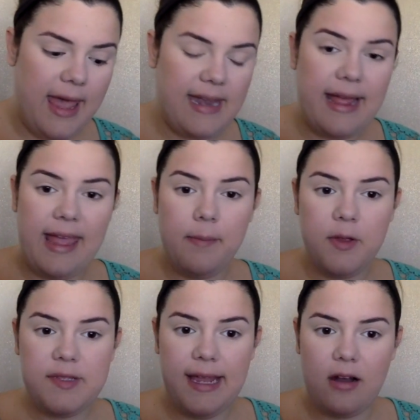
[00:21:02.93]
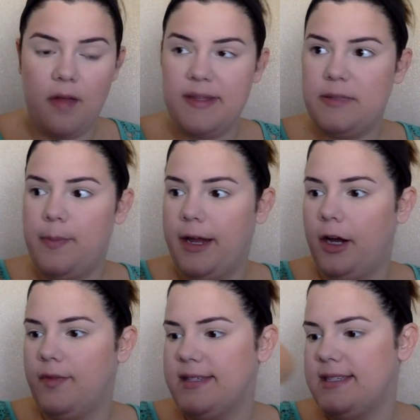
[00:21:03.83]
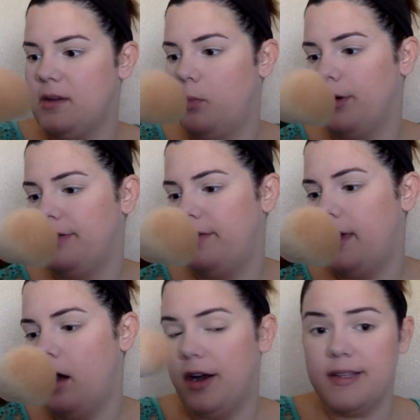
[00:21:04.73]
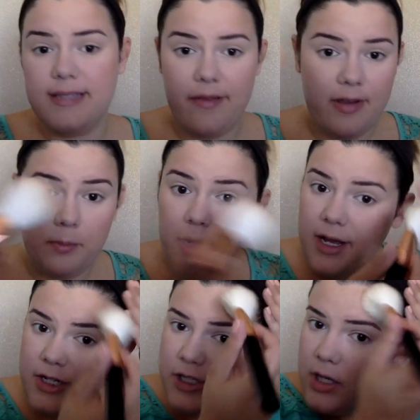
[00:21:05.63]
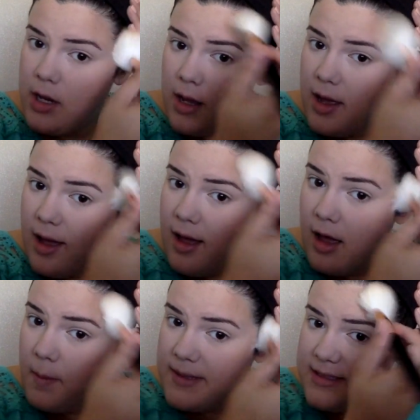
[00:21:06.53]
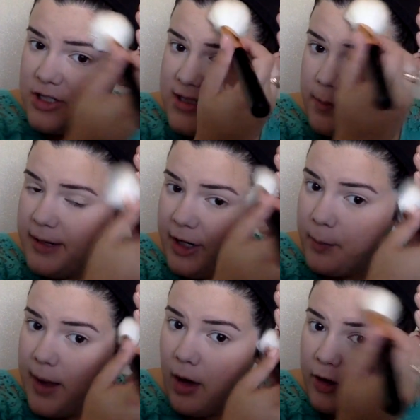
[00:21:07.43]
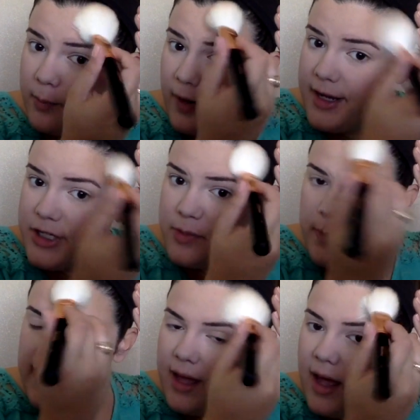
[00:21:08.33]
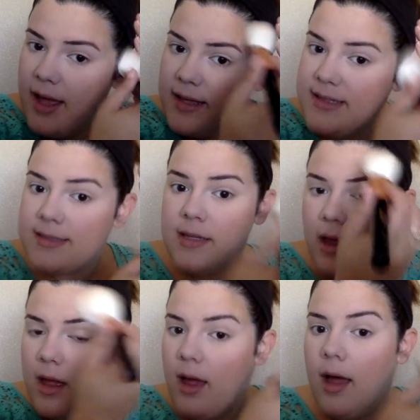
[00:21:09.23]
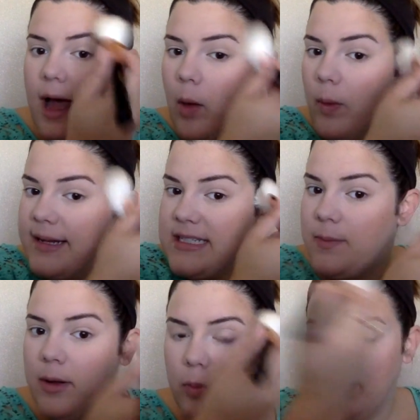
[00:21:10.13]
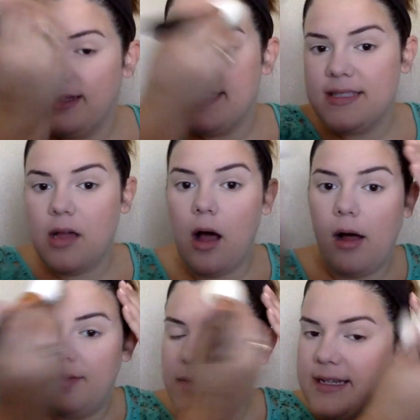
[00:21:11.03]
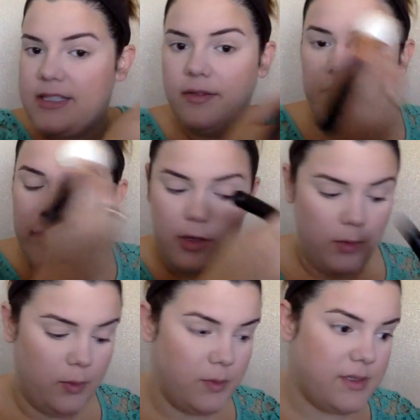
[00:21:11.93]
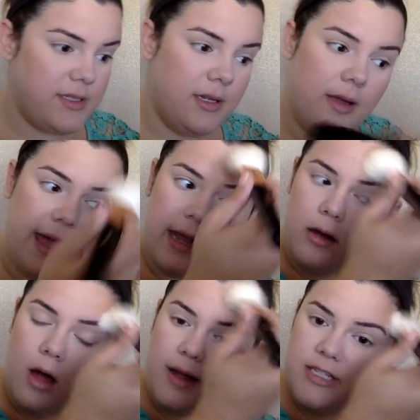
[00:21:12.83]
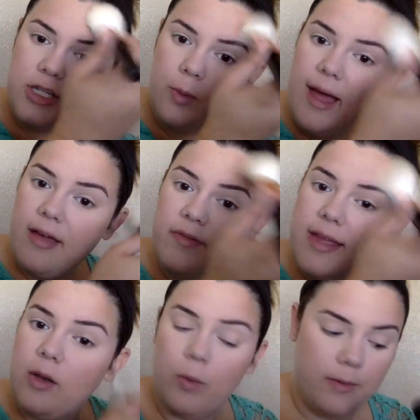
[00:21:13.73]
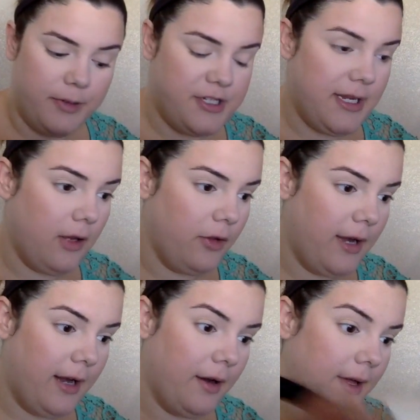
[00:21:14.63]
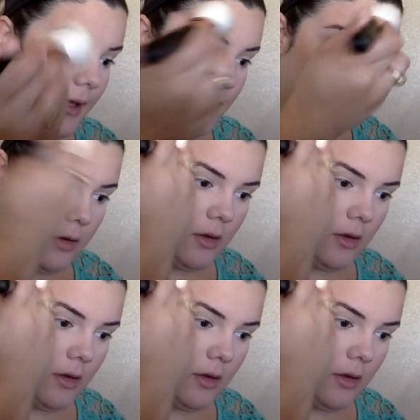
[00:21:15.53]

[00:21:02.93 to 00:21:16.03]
And I am using it on this this is a Morphe R7 brush. It's just a bigger powder brush because I want it to be really soft and diffused and not too heavy in one particular area.